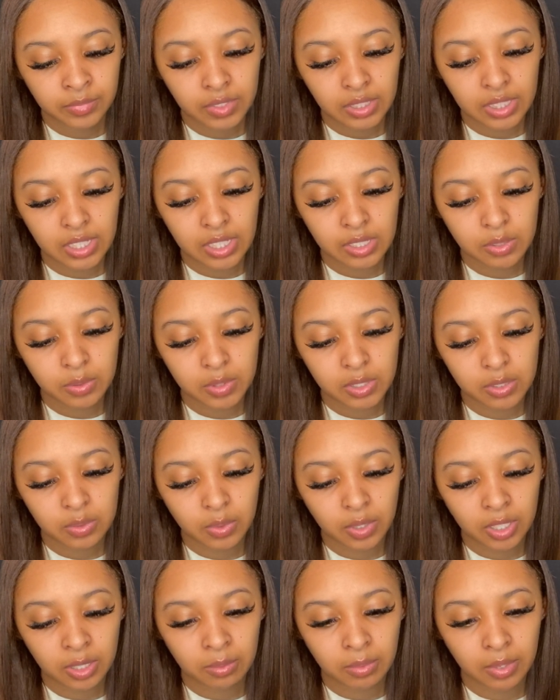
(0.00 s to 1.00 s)
this was
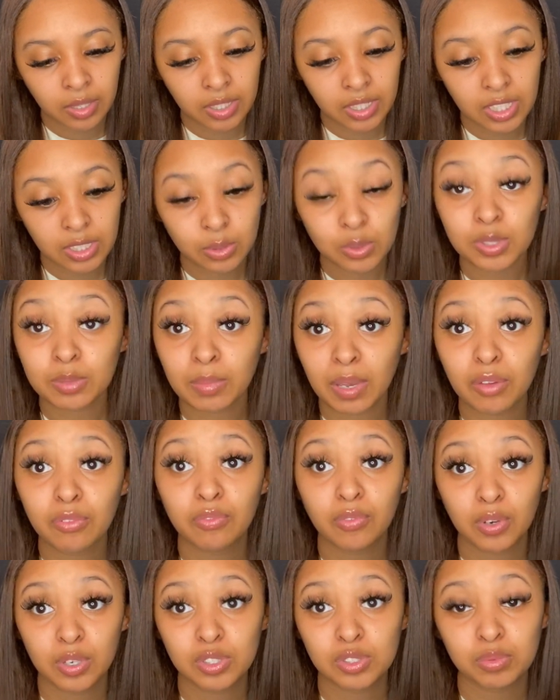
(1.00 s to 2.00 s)
my
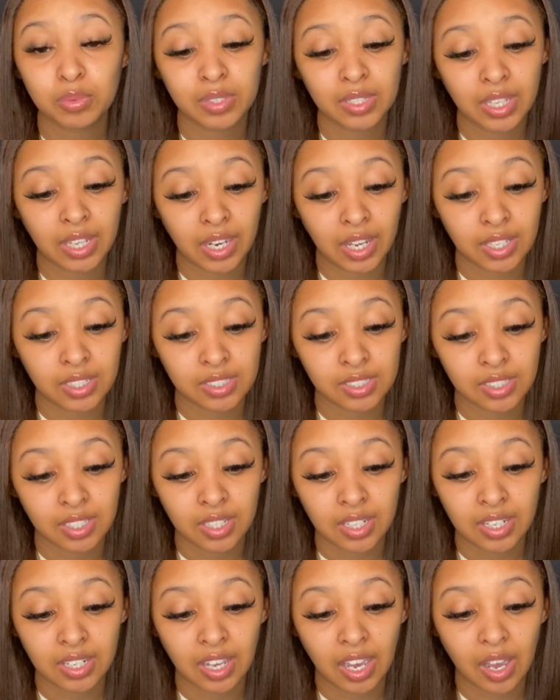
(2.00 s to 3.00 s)
first one that I
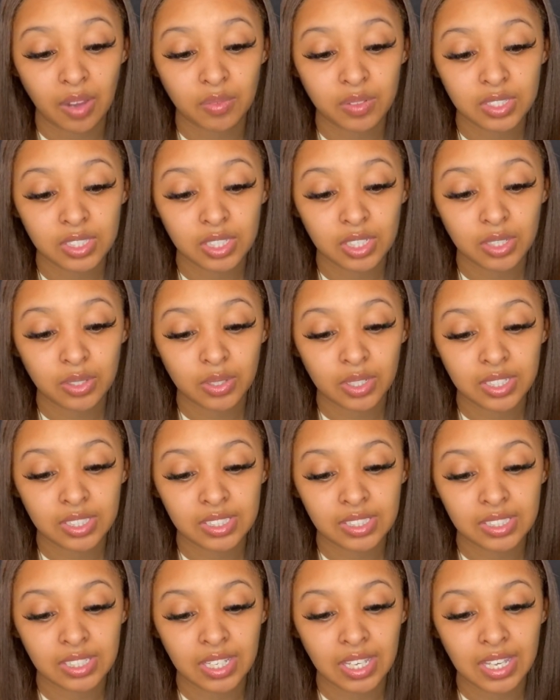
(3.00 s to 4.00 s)
did, and obviously you can
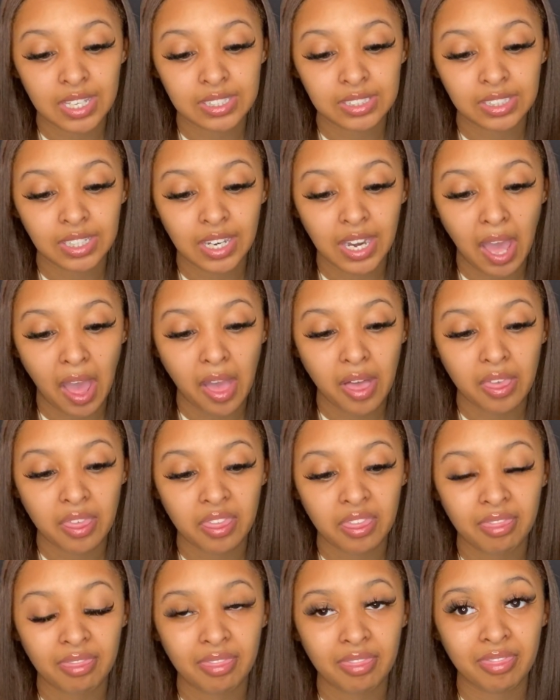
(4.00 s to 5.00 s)
see it's not
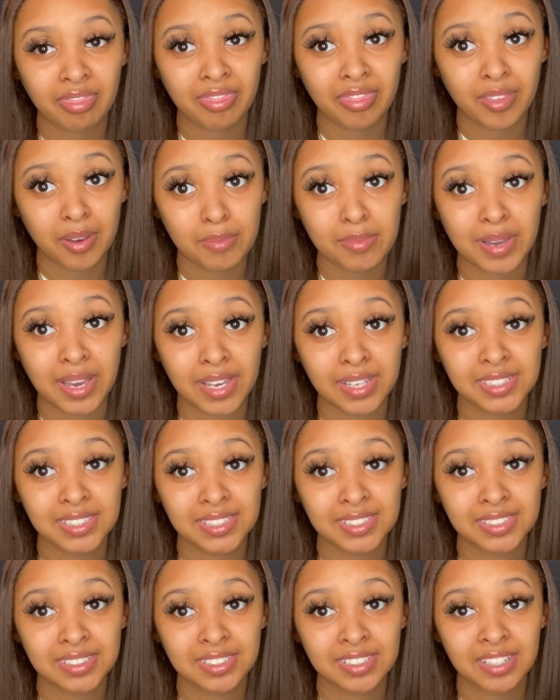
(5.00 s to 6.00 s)
the
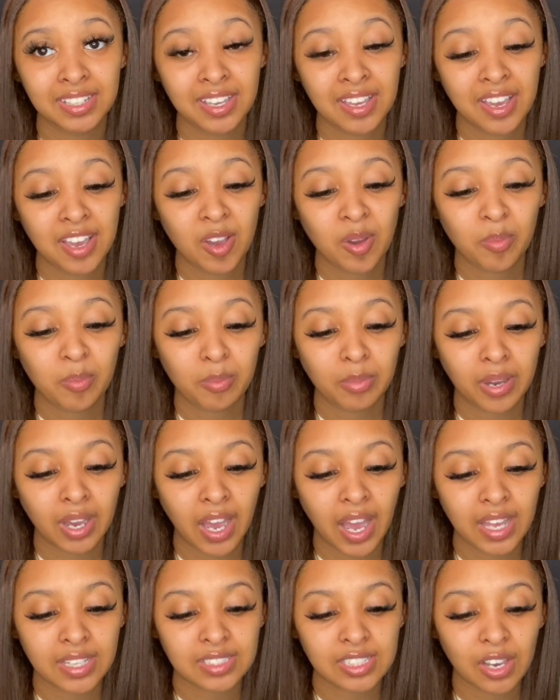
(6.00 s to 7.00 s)
best, but
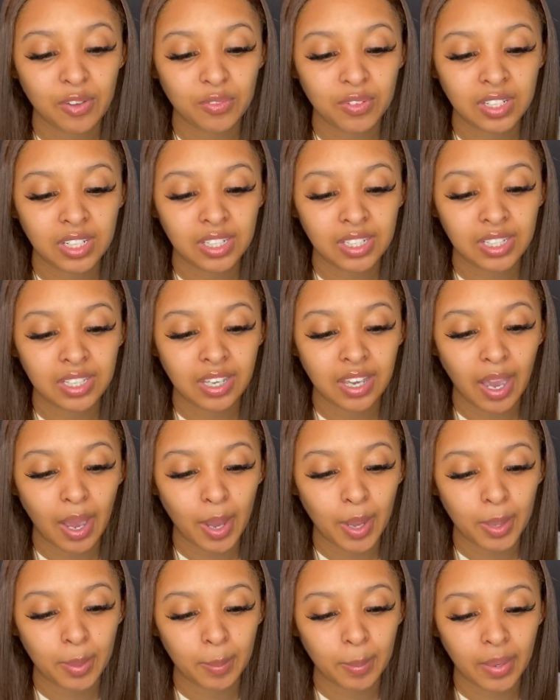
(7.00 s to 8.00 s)
I definitely
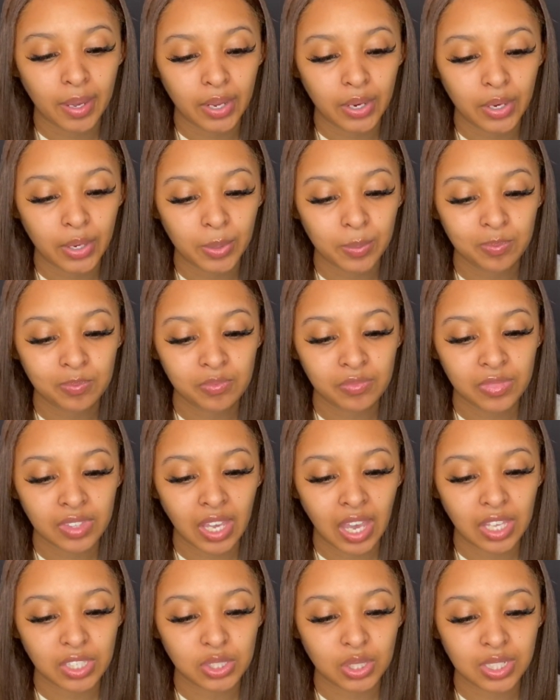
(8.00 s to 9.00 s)
gotten better.
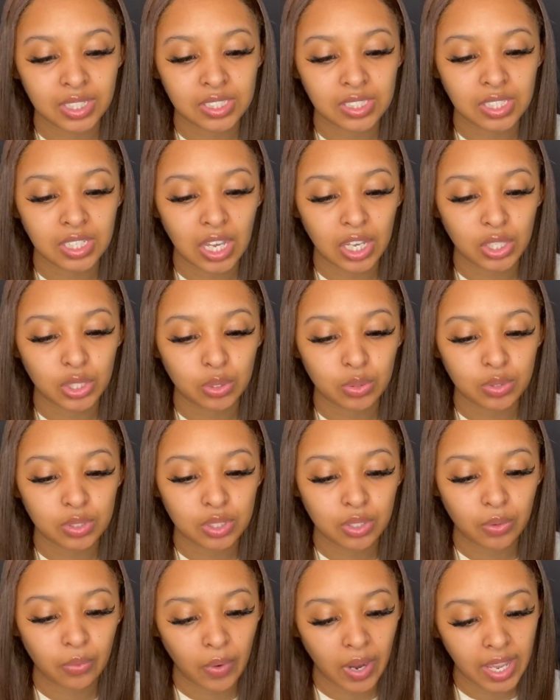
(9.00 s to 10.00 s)
As you can see, I used
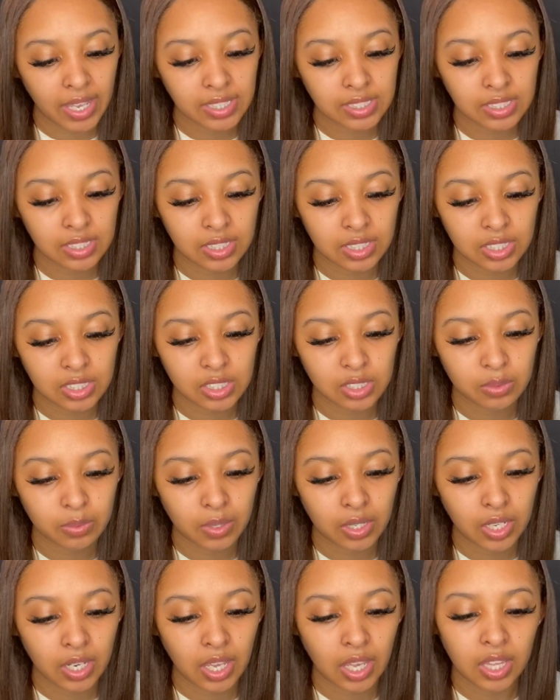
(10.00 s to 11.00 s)
the raise in this
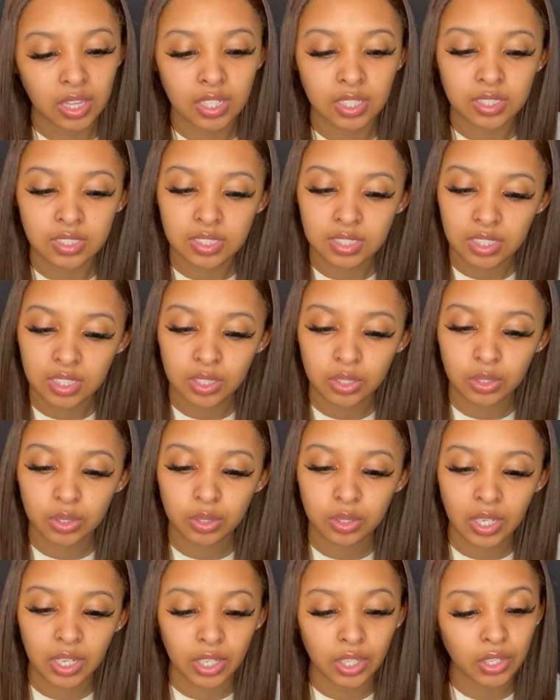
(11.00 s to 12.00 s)
one and the
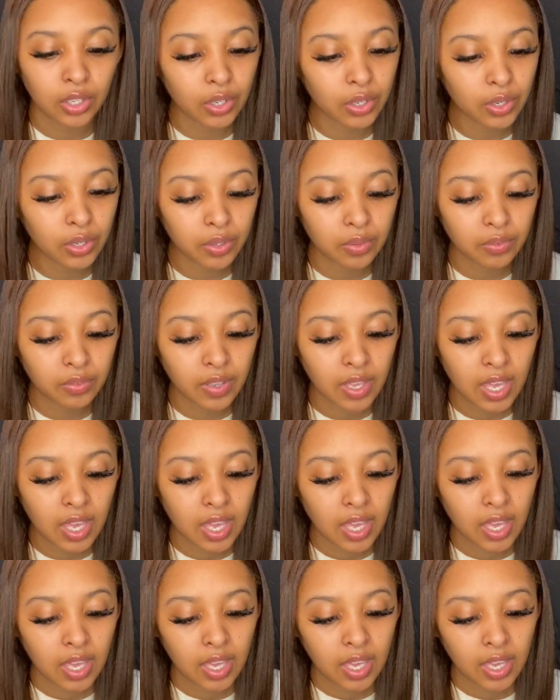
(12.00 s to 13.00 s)
tilt and curve,
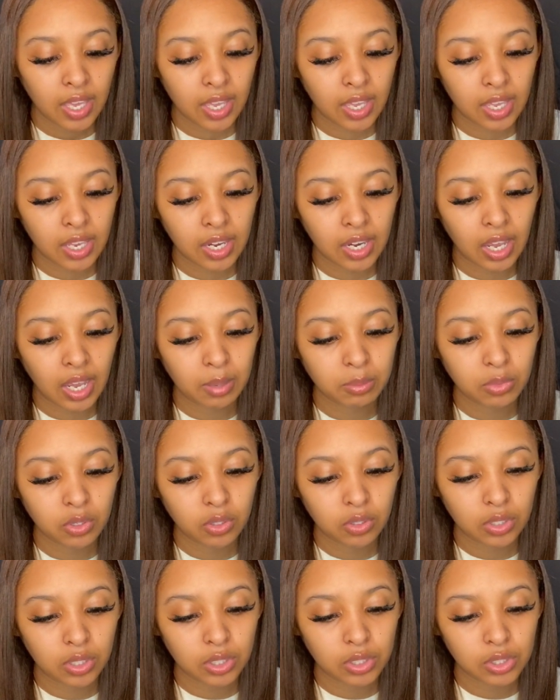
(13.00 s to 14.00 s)
and I'm
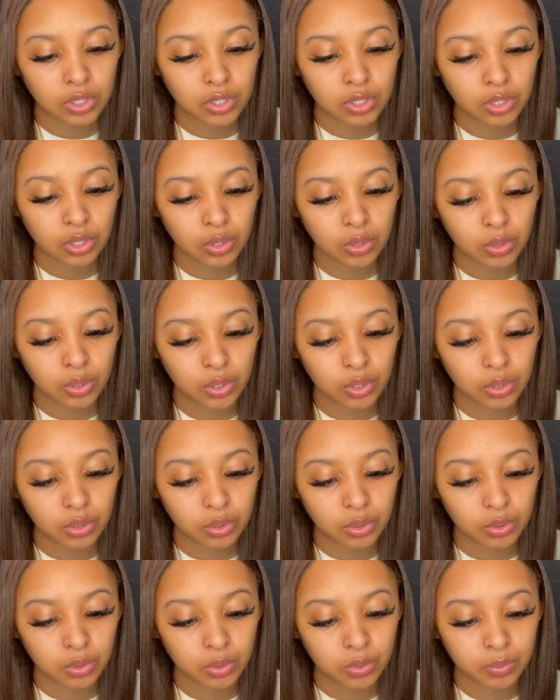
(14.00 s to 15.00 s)
going to show
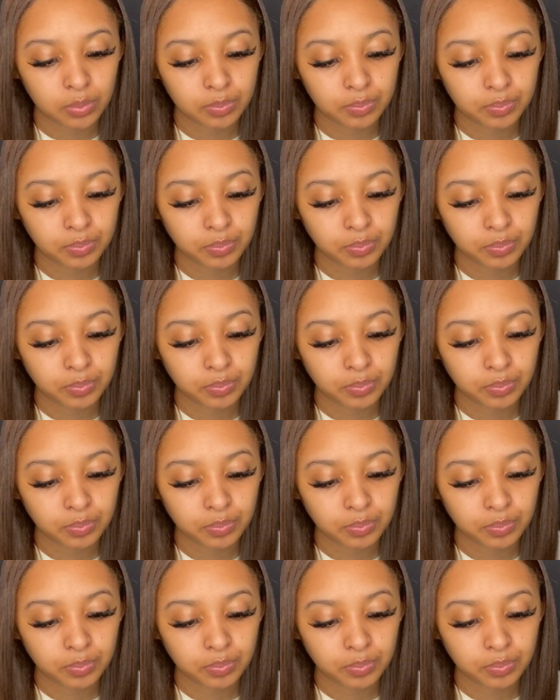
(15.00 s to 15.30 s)
you